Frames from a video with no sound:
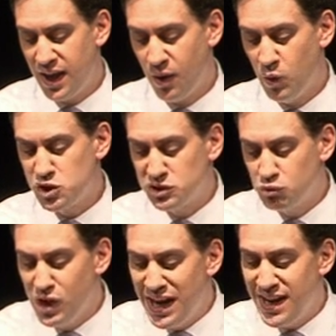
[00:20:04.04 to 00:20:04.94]
which was
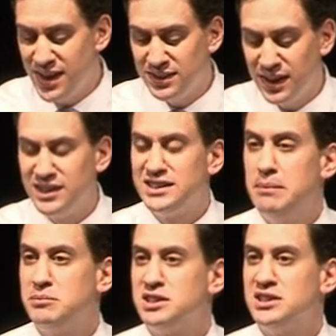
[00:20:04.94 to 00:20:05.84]
really an
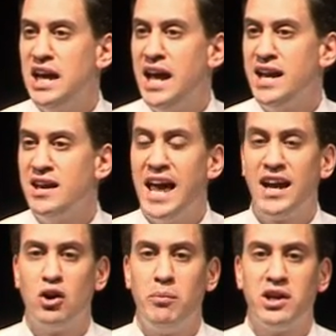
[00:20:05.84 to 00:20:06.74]
attempt to say
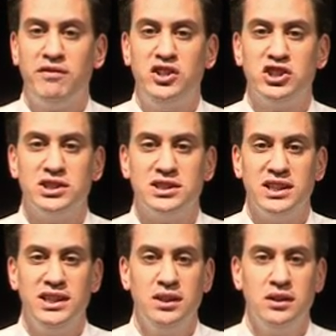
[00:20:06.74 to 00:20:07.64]
economic
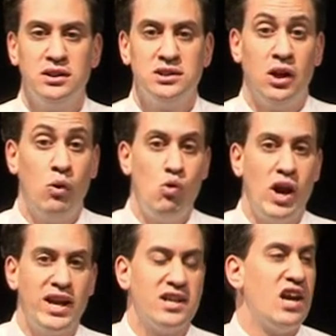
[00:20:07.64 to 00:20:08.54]
efficiency, so
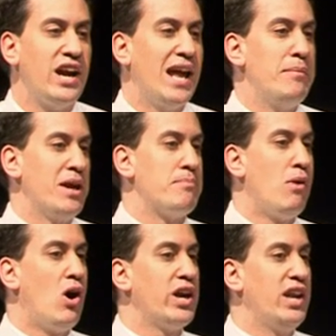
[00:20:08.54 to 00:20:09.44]
running a dynamic
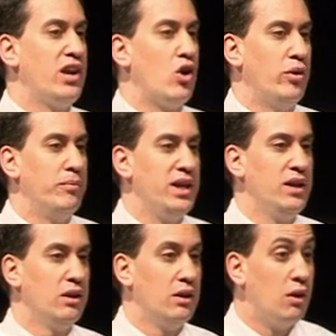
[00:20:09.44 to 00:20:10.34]
market economy,
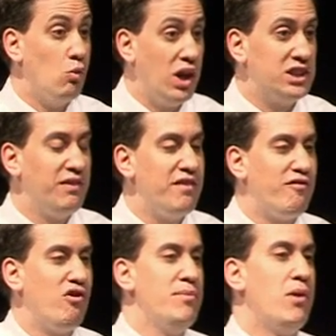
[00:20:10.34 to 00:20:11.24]
relatively
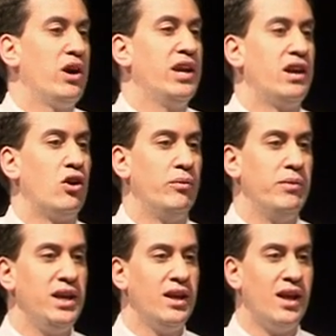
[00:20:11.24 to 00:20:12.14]
free market
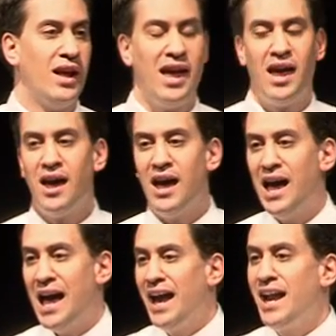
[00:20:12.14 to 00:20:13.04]
economy,
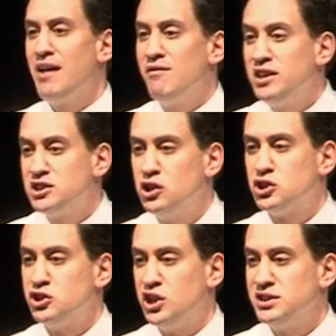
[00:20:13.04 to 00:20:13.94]
and having
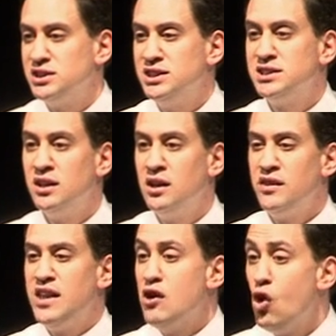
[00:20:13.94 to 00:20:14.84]
social justice.
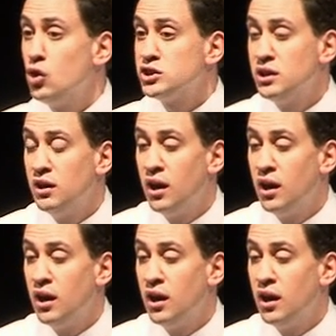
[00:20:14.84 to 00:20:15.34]
They're not